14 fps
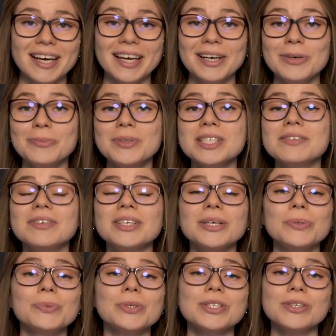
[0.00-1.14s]
I hope this
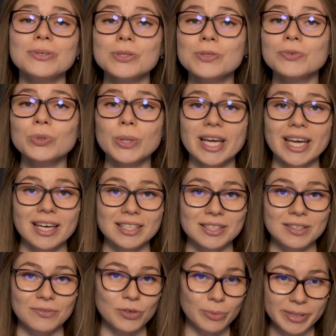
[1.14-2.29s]
video was useful and
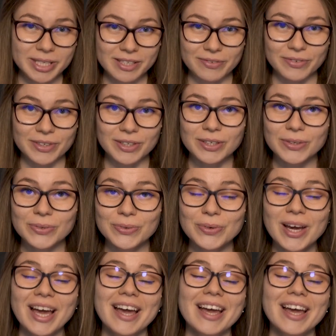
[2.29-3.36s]
informative for you.